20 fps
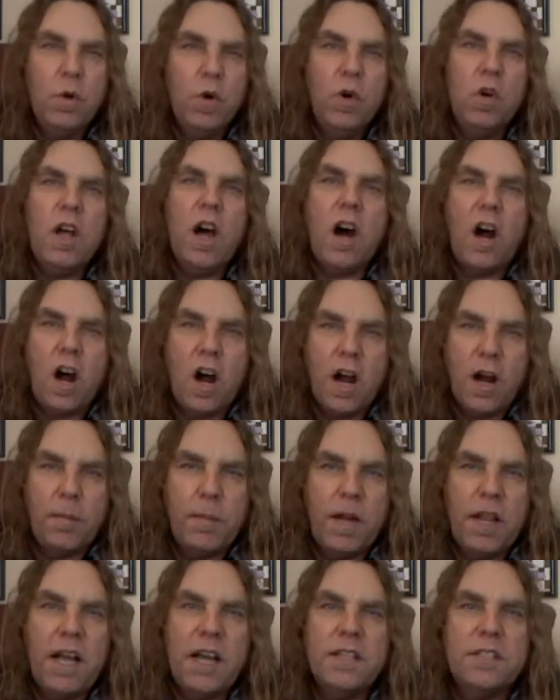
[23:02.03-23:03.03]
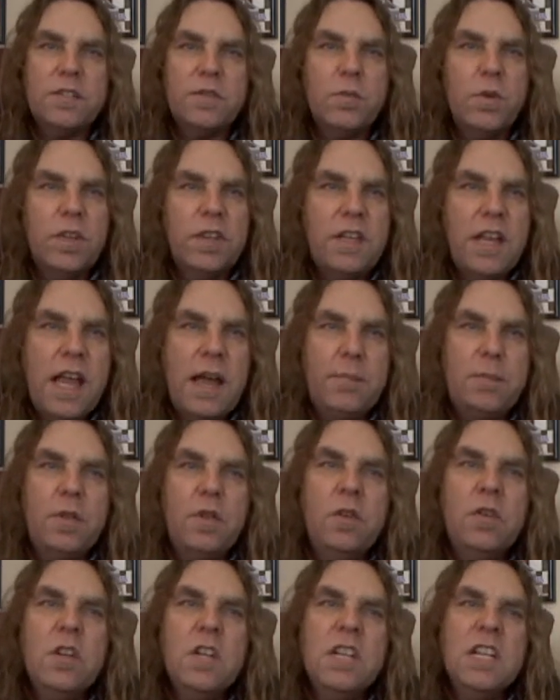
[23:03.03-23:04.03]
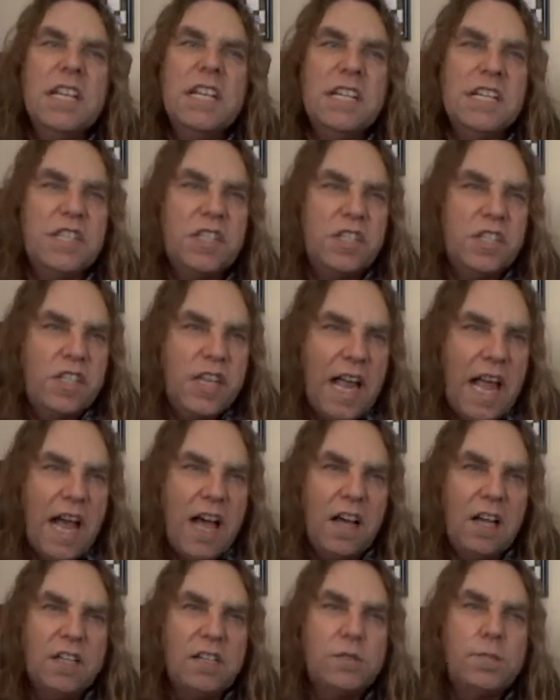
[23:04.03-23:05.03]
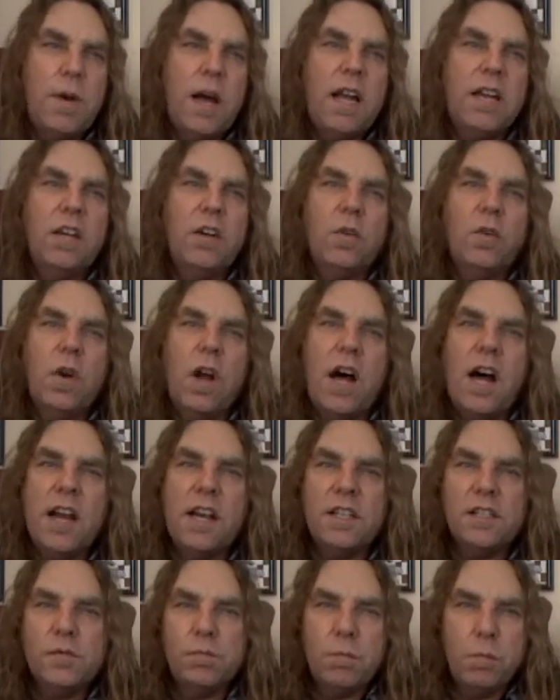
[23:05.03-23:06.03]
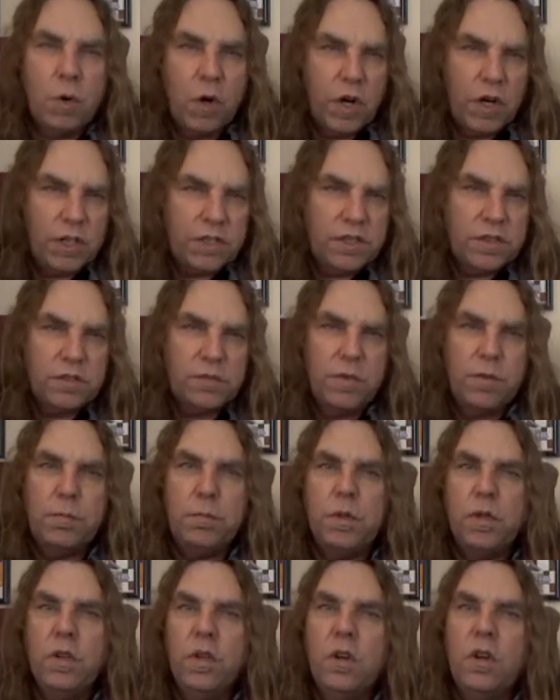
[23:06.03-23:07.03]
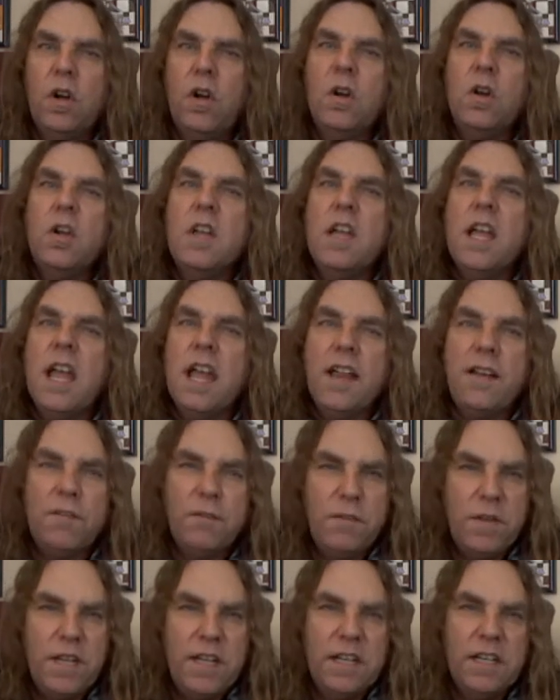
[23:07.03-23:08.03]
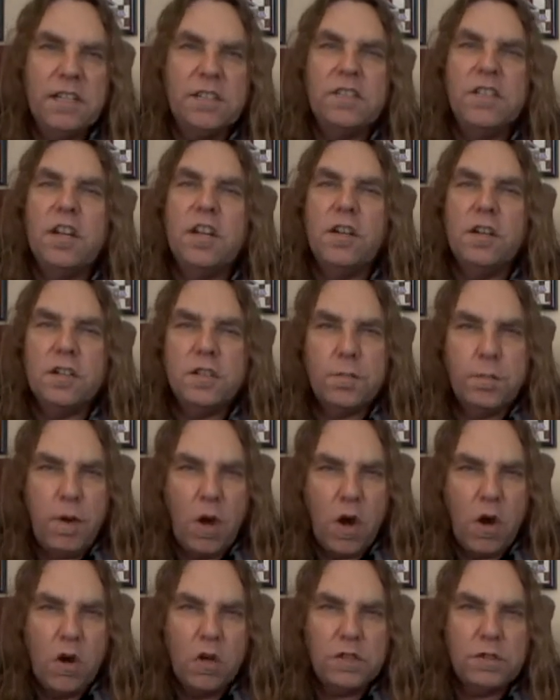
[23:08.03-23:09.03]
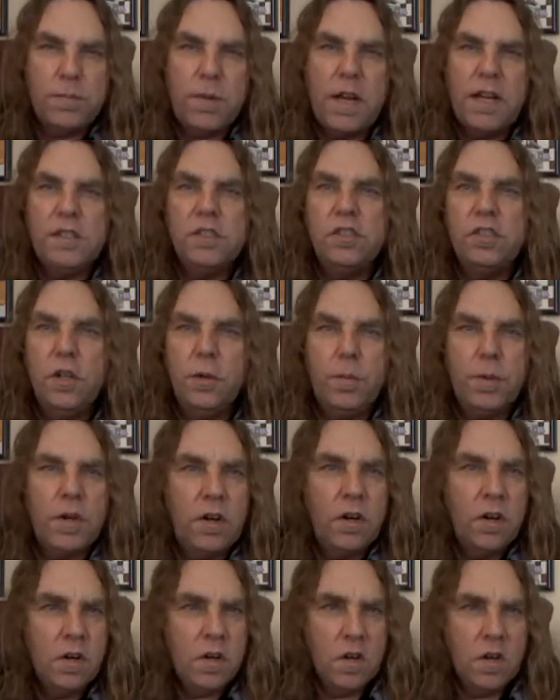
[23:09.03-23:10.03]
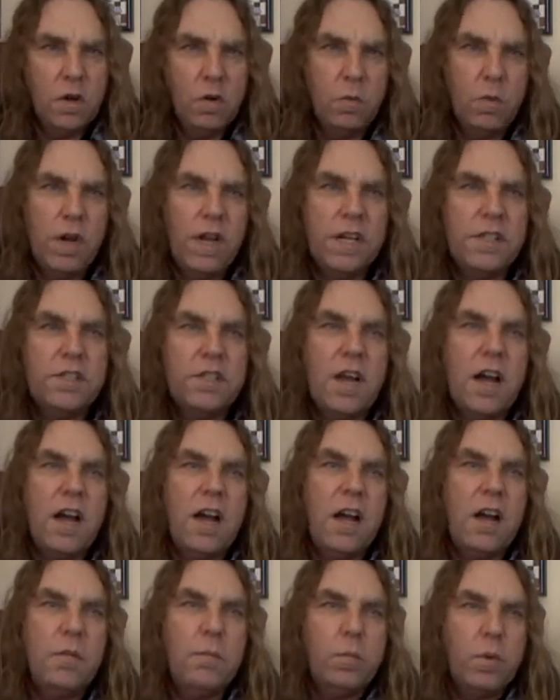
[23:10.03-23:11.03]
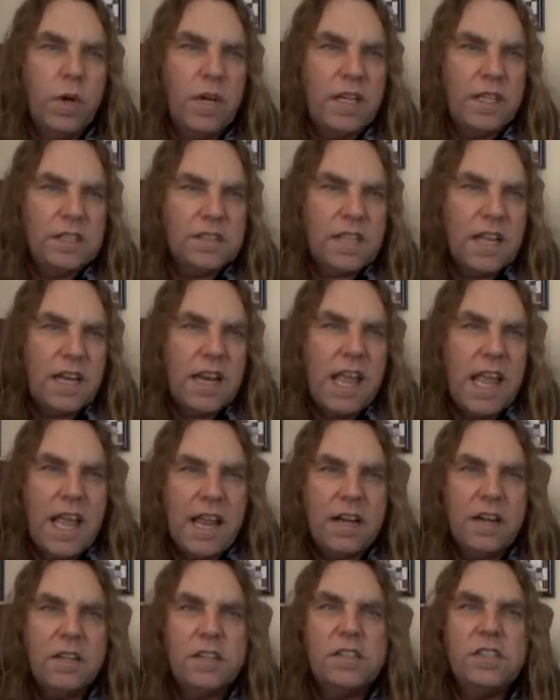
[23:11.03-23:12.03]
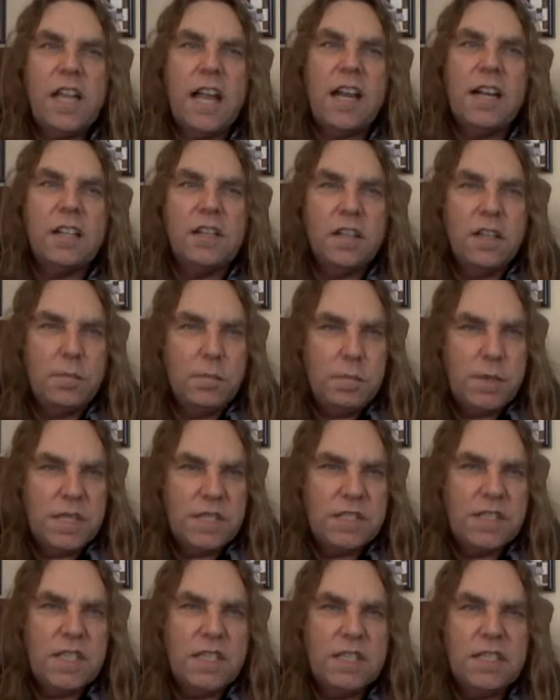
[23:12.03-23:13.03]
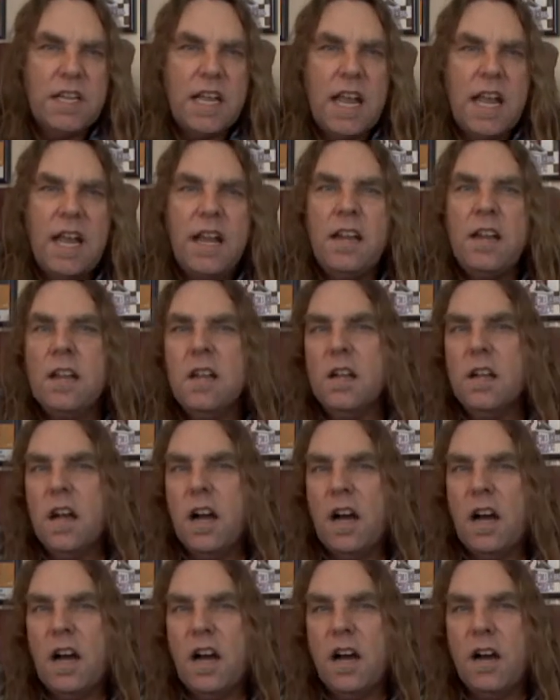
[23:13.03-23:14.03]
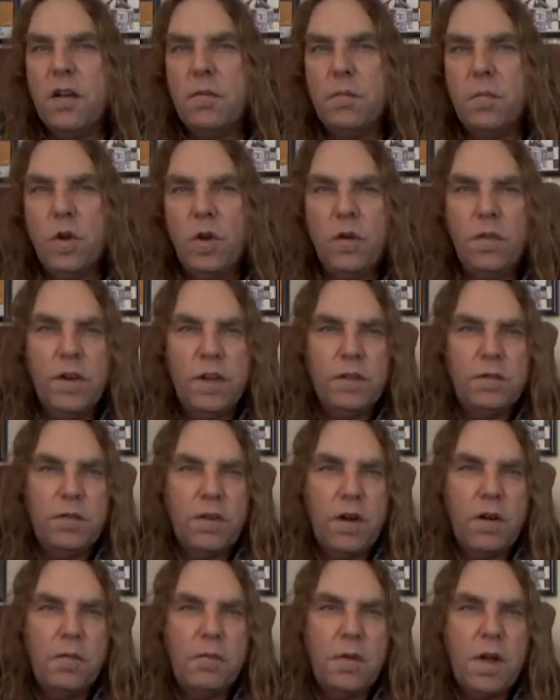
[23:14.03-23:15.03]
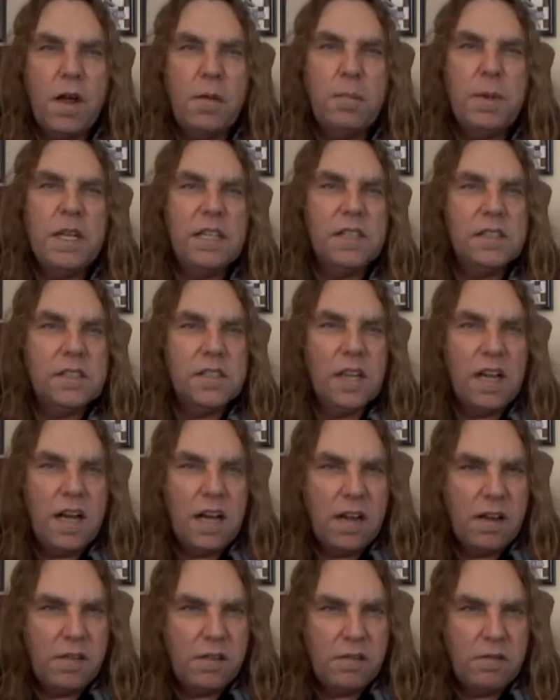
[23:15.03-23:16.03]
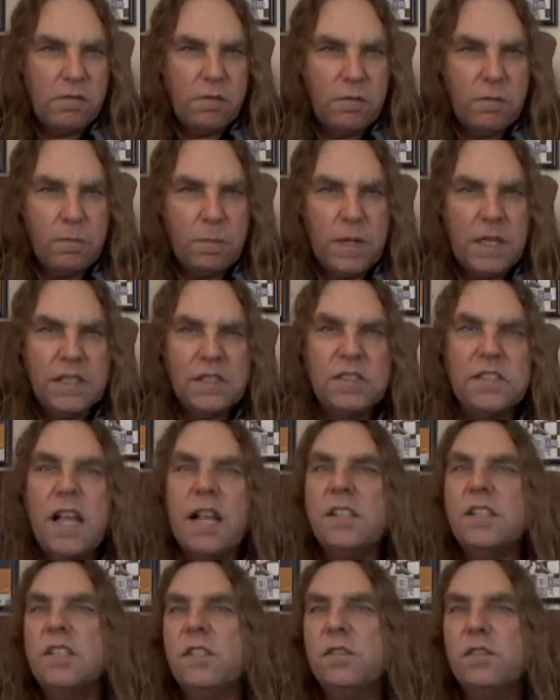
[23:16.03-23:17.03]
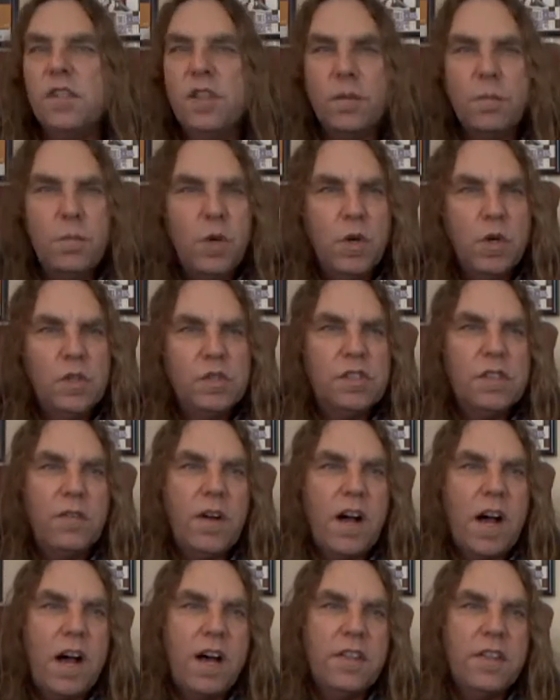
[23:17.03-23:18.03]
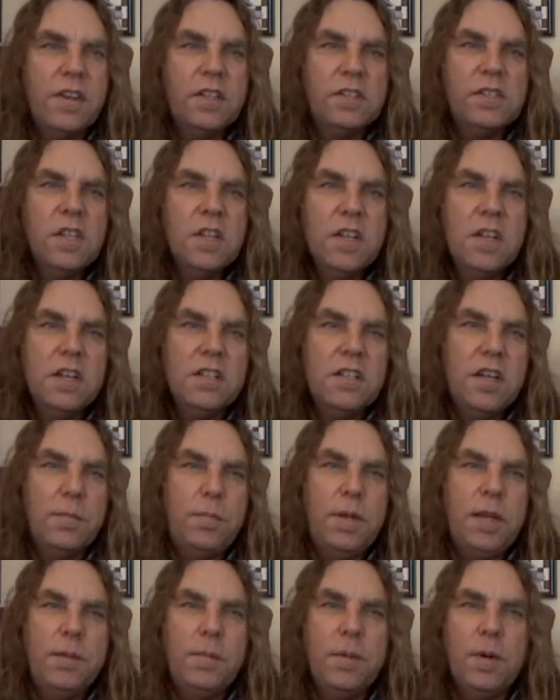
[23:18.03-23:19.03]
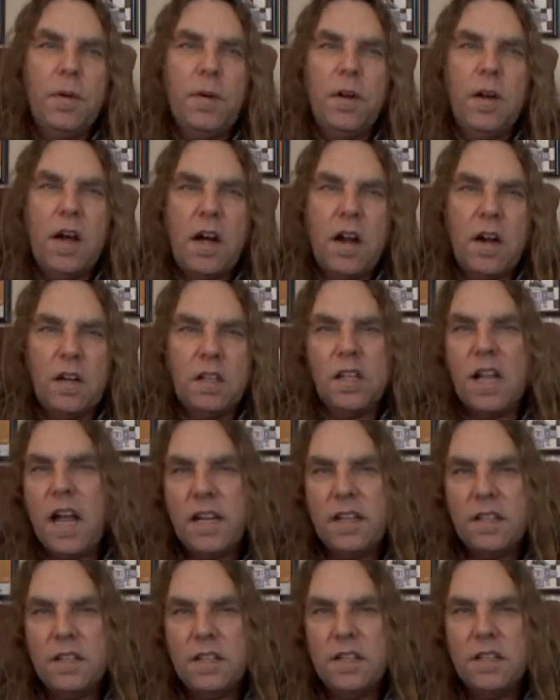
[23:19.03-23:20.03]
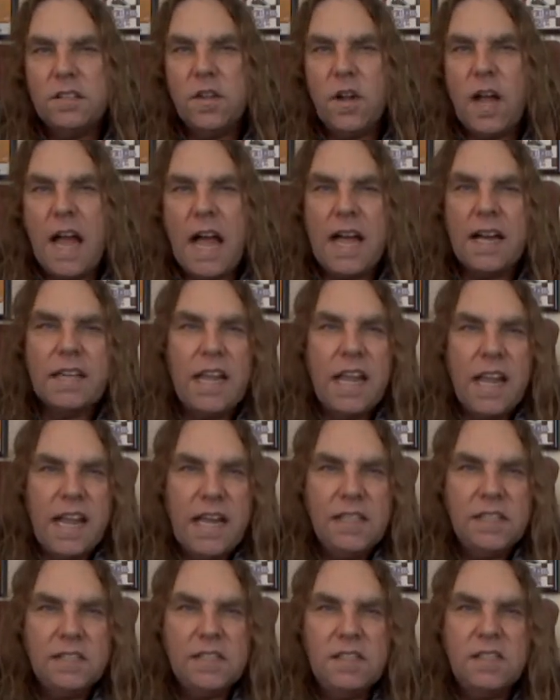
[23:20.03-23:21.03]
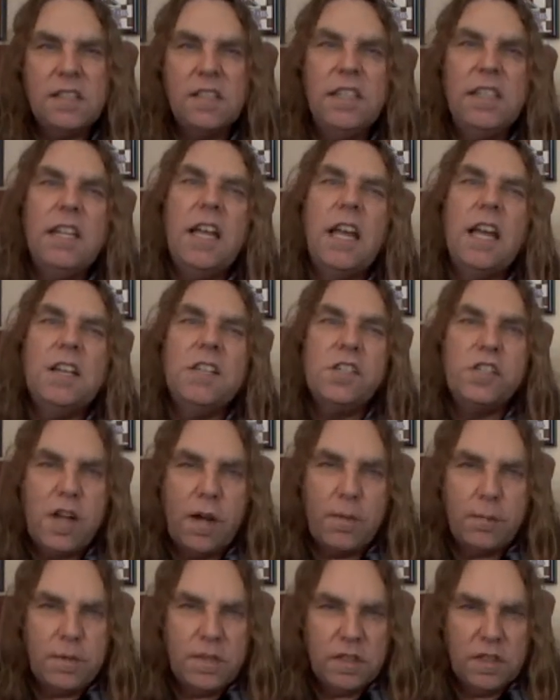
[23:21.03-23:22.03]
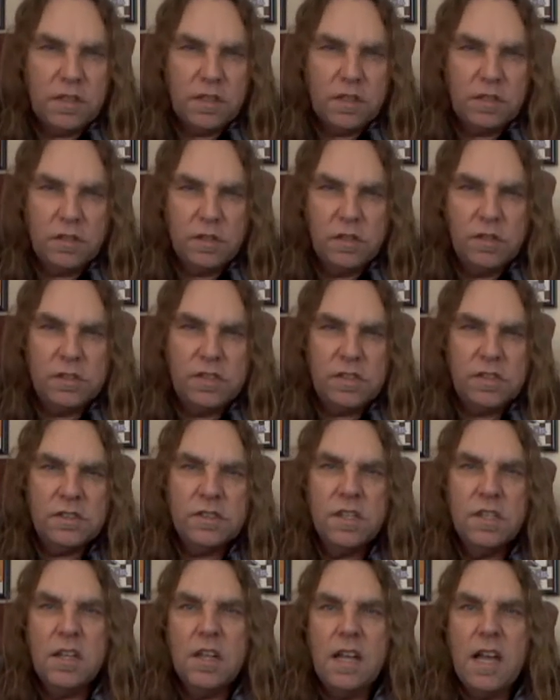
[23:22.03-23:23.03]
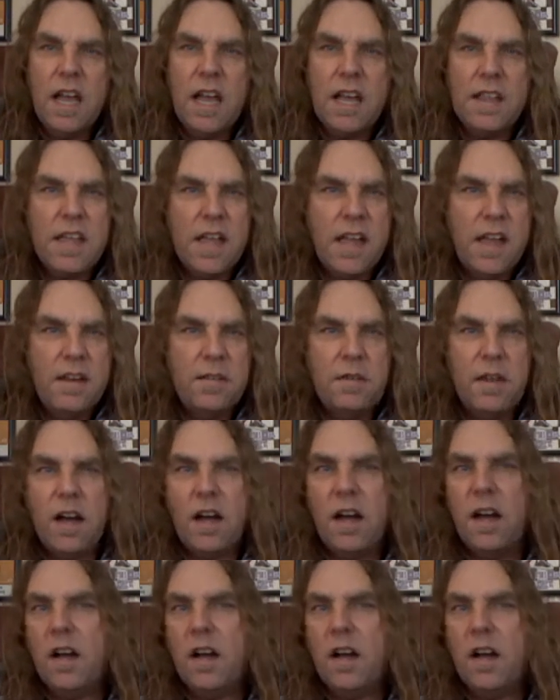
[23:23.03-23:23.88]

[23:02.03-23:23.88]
moon harmonizes with Neptune, is challenged by Uranus, merges with Pluto and Venus, and is opposed by Jupiter, which brings an energetically busy day, moving from being sensitive to the moods of others to people are likely to act hastily and jump to conclusions. And then